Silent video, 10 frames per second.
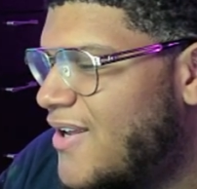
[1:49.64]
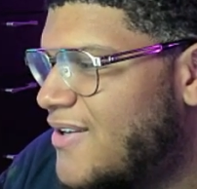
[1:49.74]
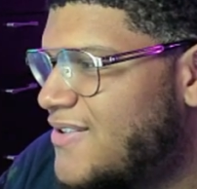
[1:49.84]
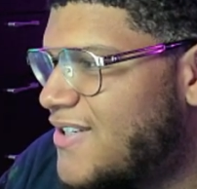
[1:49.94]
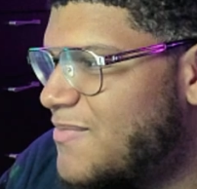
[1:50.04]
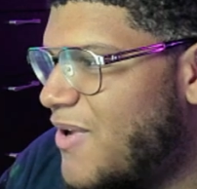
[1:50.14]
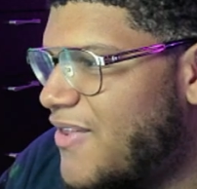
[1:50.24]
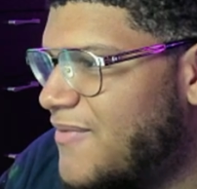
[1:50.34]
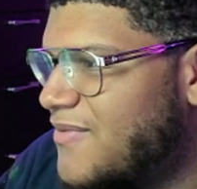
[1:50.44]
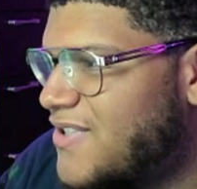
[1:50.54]
6
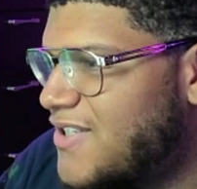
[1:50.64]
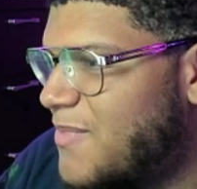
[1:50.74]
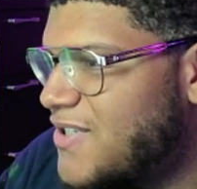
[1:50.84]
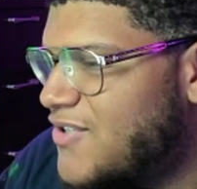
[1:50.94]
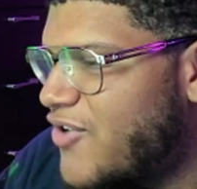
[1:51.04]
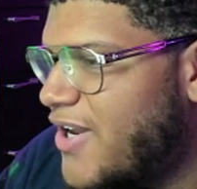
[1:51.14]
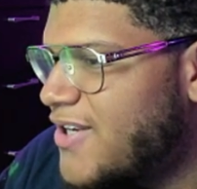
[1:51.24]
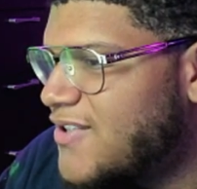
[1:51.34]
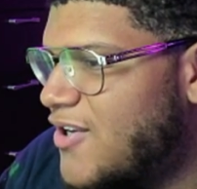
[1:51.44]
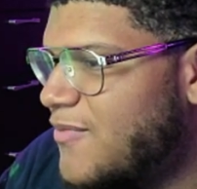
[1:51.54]
months of
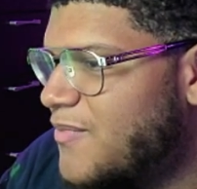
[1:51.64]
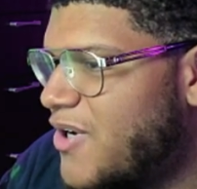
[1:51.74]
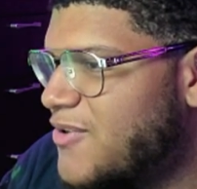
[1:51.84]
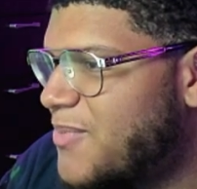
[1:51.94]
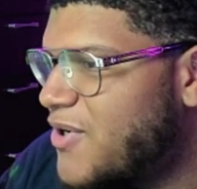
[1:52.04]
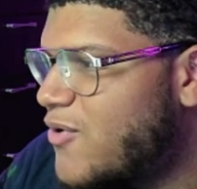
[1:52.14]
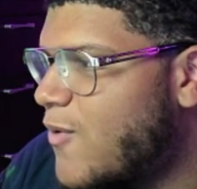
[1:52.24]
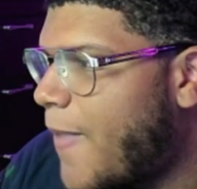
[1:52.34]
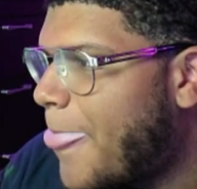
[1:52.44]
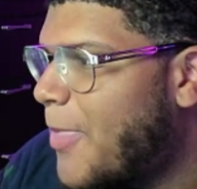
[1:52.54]
training, so you know it's pretty cool.